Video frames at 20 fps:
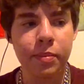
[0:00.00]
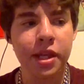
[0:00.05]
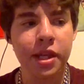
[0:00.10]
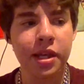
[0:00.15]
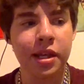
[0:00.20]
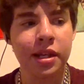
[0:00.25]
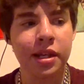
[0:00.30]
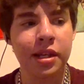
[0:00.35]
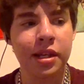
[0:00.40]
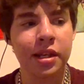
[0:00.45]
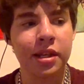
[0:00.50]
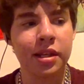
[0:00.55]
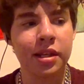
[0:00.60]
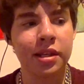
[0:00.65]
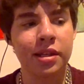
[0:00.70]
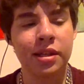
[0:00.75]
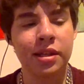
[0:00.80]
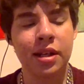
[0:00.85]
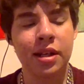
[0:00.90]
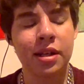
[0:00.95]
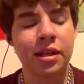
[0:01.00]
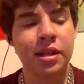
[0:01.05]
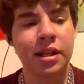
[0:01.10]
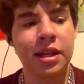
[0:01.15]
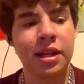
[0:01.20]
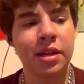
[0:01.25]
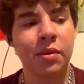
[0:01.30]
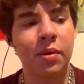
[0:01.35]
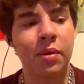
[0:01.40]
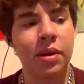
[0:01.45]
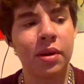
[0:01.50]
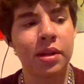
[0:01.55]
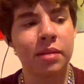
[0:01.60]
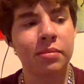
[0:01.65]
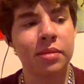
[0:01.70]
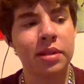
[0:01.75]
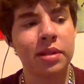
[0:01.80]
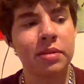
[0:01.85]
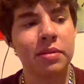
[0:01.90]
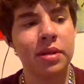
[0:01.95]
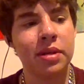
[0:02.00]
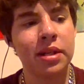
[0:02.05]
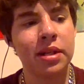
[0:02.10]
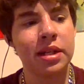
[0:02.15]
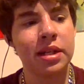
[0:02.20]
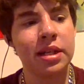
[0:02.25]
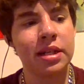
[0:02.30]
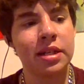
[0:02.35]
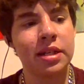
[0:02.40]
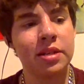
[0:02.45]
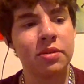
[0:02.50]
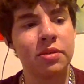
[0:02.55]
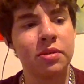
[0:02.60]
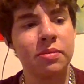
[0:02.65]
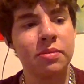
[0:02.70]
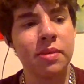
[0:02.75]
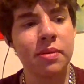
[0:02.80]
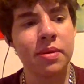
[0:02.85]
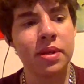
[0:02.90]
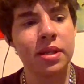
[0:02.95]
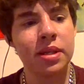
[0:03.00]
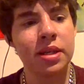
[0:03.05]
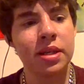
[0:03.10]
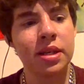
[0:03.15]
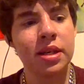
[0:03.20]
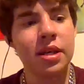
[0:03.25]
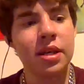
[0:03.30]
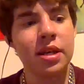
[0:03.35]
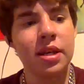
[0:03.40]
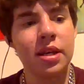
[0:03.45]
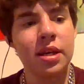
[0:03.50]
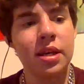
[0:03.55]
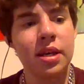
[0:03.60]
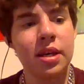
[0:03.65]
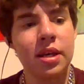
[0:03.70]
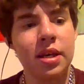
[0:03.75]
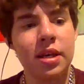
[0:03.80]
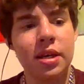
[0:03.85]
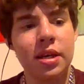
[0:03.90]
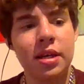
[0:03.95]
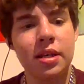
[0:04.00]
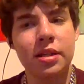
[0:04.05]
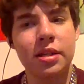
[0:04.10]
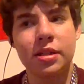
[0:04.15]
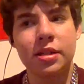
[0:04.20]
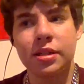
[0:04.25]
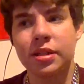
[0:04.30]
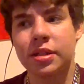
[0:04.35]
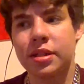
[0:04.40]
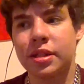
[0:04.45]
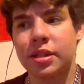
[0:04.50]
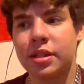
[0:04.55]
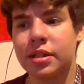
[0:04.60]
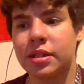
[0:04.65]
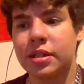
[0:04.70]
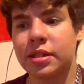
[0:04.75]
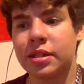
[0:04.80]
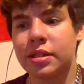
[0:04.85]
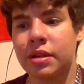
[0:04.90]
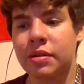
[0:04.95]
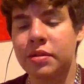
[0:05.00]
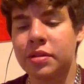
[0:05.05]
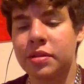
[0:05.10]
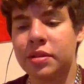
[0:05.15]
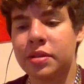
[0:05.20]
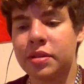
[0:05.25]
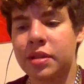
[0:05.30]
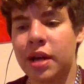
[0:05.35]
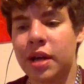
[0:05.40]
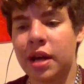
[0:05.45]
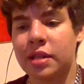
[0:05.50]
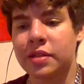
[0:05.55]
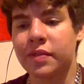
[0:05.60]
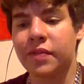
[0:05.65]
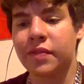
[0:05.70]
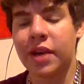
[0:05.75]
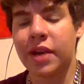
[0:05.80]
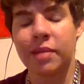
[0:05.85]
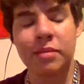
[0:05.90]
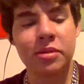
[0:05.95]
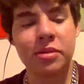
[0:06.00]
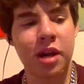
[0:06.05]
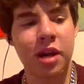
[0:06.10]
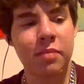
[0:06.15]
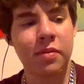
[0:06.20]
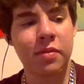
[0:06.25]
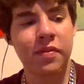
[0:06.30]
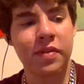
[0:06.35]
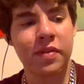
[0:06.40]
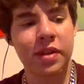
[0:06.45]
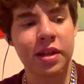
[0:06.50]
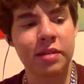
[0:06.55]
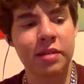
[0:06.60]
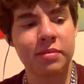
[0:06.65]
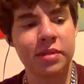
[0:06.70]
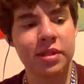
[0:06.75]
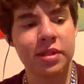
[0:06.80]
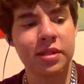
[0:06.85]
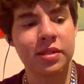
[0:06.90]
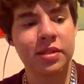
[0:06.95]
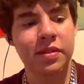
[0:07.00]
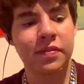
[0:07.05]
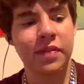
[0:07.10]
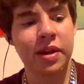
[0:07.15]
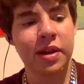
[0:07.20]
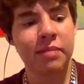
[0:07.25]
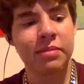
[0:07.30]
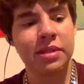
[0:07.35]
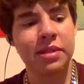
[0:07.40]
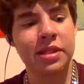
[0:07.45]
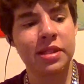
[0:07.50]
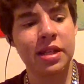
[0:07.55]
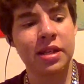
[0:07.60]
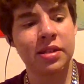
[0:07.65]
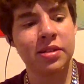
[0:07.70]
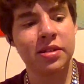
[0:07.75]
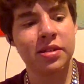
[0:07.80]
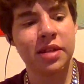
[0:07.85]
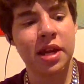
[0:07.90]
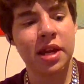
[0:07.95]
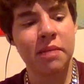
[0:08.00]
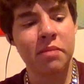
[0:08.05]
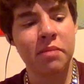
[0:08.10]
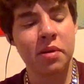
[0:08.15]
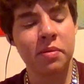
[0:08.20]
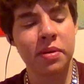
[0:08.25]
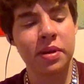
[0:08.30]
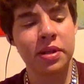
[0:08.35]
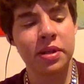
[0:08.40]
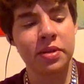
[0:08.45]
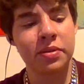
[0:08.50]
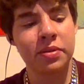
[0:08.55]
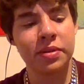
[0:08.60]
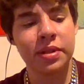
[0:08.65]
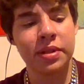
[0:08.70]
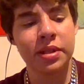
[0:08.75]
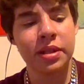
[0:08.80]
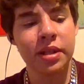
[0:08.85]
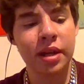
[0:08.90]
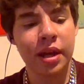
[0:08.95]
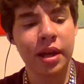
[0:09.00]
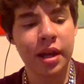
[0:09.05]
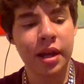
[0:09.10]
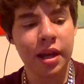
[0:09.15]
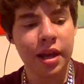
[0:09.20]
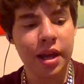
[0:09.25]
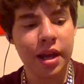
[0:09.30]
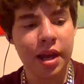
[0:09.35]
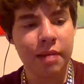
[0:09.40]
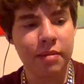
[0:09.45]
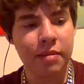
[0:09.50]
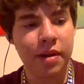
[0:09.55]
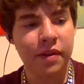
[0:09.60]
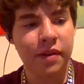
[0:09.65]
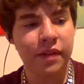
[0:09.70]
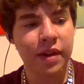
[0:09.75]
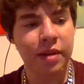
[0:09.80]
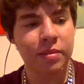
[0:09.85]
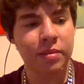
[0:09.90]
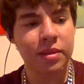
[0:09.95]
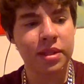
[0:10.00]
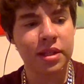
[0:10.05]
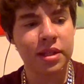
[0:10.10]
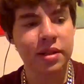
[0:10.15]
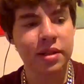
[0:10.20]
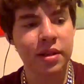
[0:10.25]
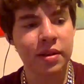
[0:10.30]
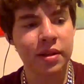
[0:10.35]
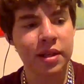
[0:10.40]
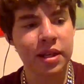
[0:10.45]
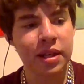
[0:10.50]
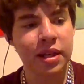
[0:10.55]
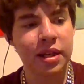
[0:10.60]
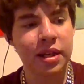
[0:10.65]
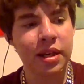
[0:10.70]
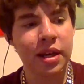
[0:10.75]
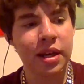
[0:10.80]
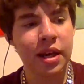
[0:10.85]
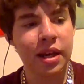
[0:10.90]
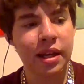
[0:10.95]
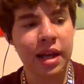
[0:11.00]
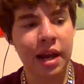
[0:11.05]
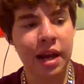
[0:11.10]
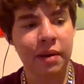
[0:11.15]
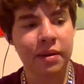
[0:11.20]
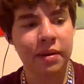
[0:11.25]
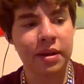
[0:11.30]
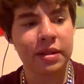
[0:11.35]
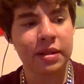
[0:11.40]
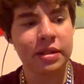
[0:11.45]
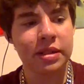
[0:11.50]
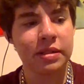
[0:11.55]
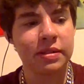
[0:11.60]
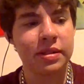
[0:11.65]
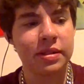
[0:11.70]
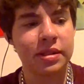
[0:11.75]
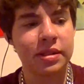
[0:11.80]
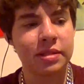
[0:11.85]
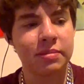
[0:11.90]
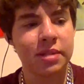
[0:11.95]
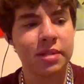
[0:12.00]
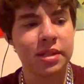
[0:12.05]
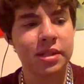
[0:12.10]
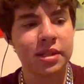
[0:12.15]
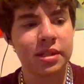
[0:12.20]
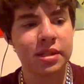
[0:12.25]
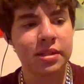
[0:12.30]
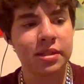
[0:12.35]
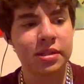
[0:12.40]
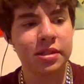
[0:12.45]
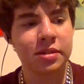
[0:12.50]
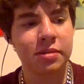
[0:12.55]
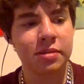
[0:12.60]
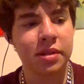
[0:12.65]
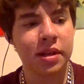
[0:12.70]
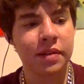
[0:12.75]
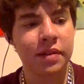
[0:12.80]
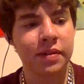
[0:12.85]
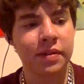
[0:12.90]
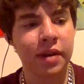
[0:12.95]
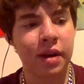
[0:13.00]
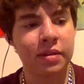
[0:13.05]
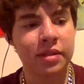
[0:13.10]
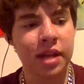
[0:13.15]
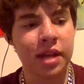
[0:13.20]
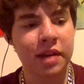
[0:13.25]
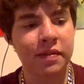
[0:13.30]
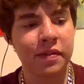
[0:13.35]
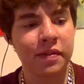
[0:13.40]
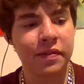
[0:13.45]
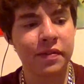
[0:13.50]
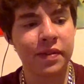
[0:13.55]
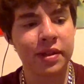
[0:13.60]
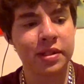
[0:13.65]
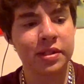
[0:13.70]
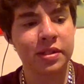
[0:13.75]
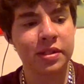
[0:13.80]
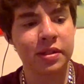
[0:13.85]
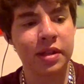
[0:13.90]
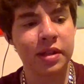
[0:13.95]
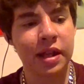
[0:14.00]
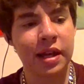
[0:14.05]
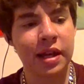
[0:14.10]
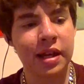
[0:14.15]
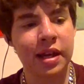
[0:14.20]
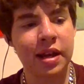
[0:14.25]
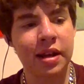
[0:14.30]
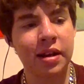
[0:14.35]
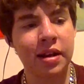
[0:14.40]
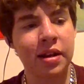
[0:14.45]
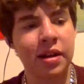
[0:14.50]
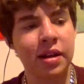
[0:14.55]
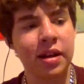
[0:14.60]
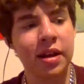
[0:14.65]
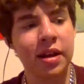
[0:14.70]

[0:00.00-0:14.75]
And neither one of them really wanted anything to do with me, really, just because it was causing family drama for them, because their families didn't understand what we were doing, and my family didn't really care what I was doing too much, because it was whatever, I was having fun, so they didn't care.